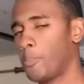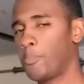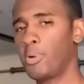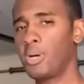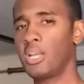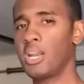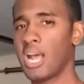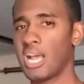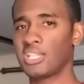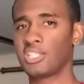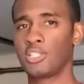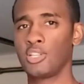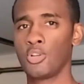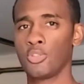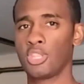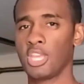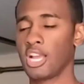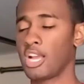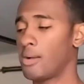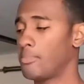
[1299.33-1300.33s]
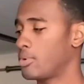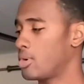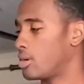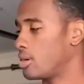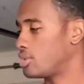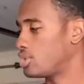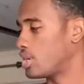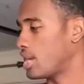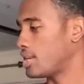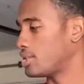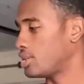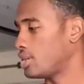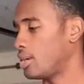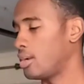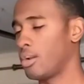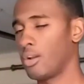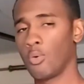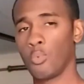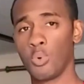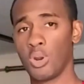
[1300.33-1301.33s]
But I still think I'm gonna change it
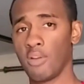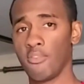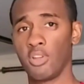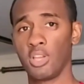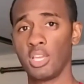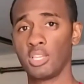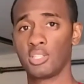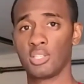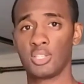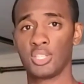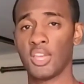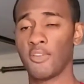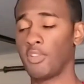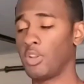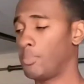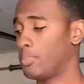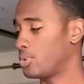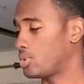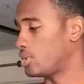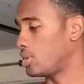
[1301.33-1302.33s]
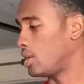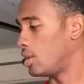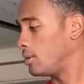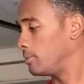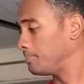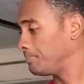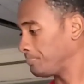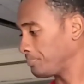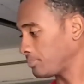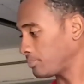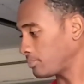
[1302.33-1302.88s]
here whenever it gets to 70%.